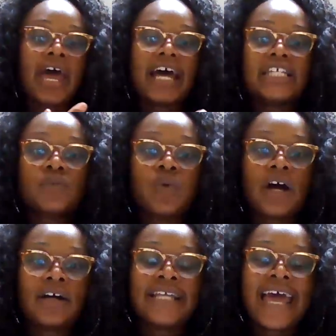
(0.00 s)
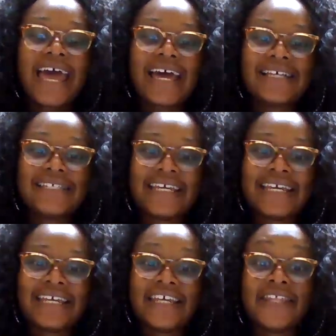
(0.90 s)
as well as
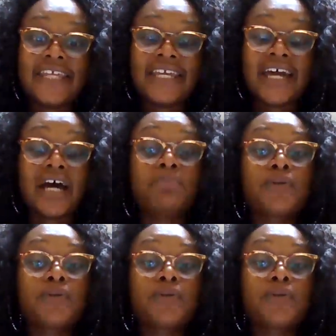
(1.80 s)
in the uh,